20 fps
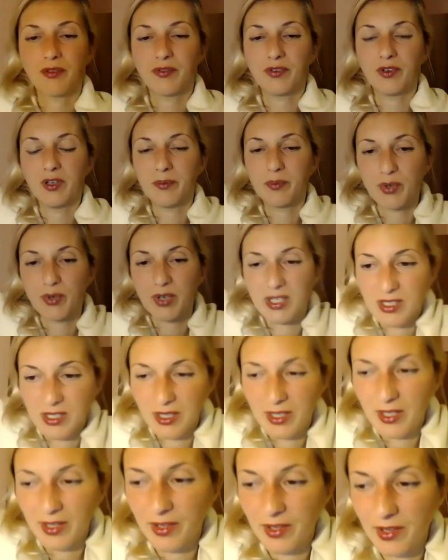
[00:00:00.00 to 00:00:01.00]
fully
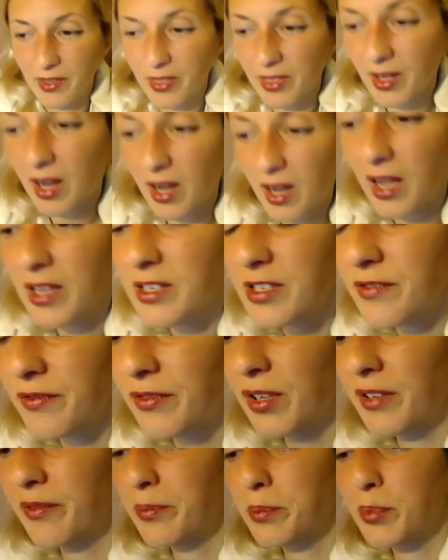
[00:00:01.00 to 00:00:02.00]
present in the thighs,
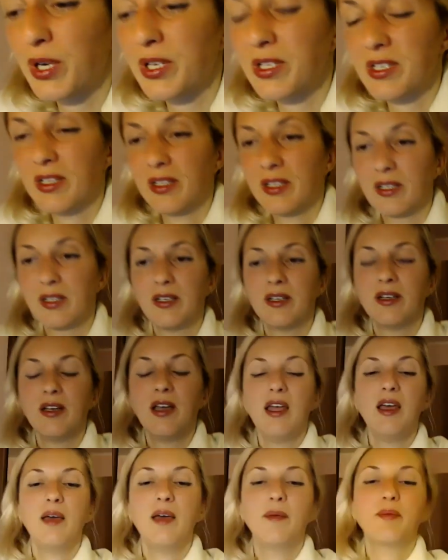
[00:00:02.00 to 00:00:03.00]
fully present in the
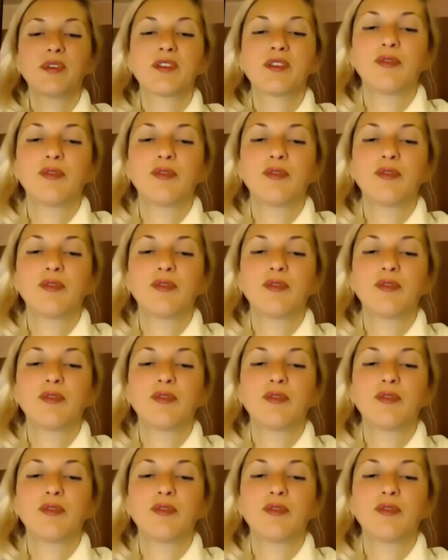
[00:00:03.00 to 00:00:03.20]
hips,